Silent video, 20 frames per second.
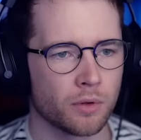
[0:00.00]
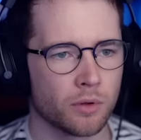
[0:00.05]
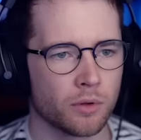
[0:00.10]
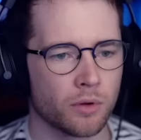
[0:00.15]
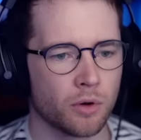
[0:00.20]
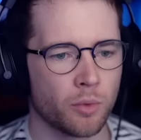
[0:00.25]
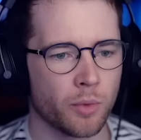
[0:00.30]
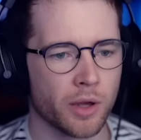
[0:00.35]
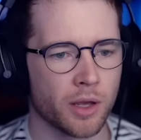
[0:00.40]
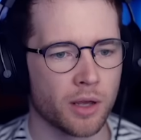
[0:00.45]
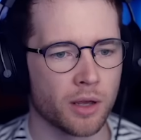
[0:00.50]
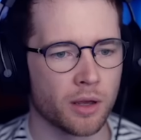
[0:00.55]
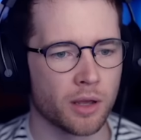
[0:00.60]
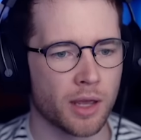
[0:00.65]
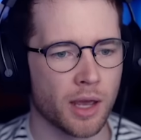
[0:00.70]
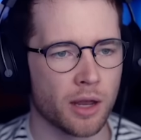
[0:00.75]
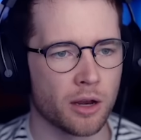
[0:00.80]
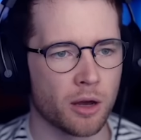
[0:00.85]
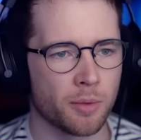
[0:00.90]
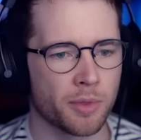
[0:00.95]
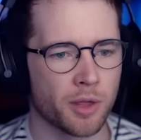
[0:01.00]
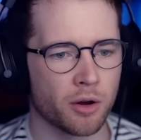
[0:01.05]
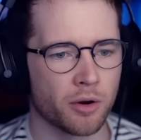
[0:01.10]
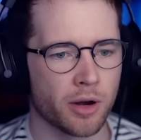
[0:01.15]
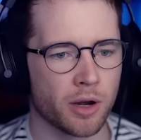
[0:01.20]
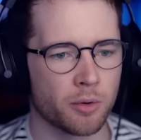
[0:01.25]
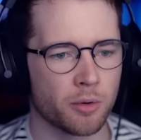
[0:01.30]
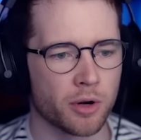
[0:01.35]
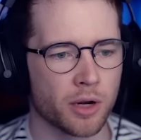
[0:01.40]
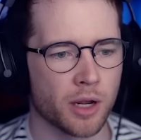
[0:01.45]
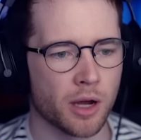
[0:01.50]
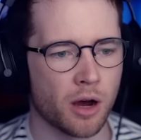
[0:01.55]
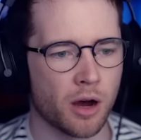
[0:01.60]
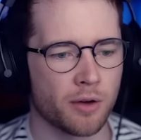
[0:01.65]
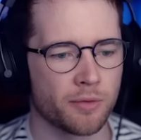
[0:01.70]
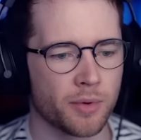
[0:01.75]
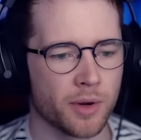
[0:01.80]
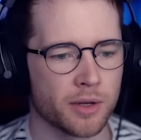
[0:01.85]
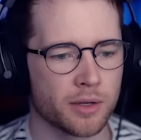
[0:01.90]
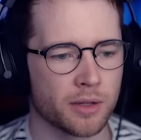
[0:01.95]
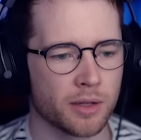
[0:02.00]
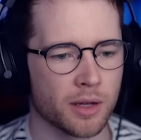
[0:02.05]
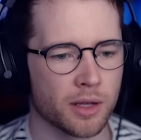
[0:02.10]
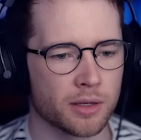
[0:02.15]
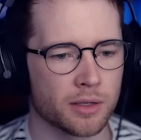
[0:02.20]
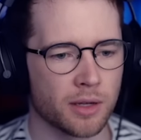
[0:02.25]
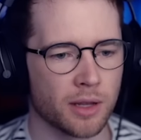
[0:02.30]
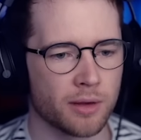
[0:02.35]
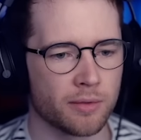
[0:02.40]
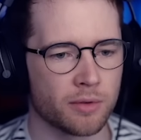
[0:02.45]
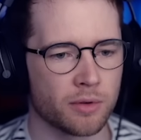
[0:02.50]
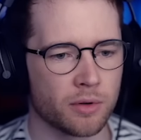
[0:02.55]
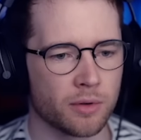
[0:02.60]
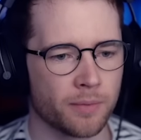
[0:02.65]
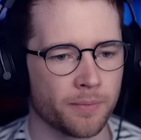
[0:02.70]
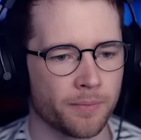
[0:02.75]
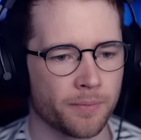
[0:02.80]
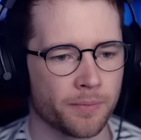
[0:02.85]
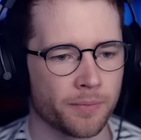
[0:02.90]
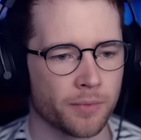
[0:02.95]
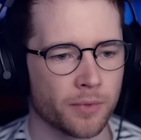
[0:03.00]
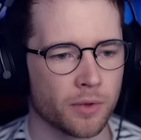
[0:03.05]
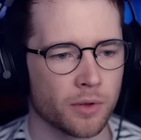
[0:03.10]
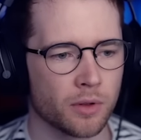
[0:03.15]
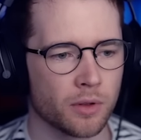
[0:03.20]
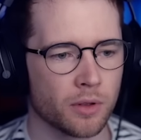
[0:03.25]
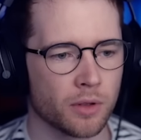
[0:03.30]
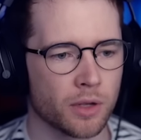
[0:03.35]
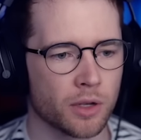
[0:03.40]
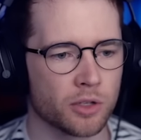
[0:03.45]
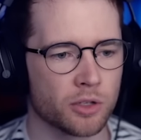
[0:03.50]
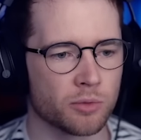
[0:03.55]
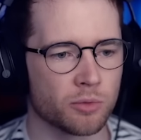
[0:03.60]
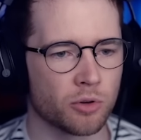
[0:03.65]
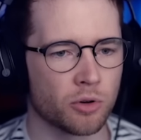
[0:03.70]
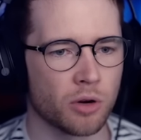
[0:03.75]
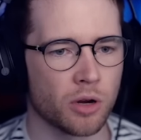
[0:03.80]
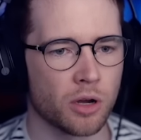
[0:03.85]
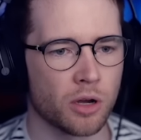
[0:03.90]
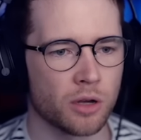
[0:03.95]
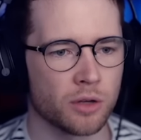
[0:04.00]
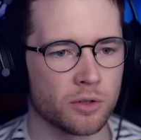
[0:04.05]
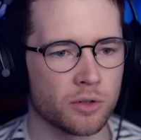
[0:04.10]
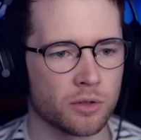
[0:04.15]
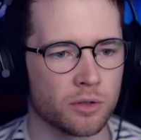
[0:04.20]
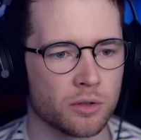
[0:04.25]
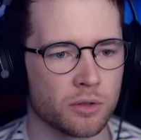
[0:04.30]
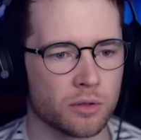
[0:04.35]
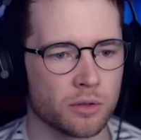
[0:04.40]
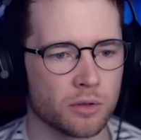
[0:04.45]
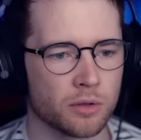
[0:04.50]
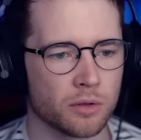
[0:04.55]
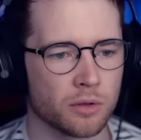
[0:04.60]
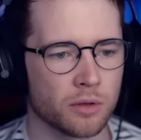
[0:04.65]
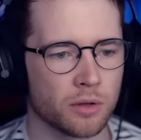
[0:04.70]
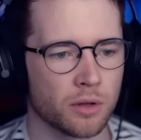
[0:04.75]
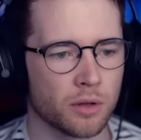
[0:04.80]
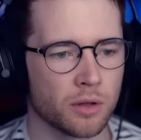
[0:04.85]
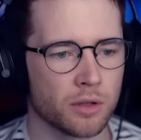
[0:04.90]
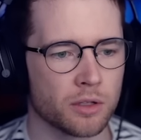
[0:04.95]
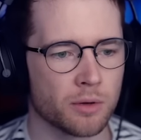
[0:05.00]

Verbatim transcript: We're getting up there already. We're already halfway to the next level. Get some grass. Some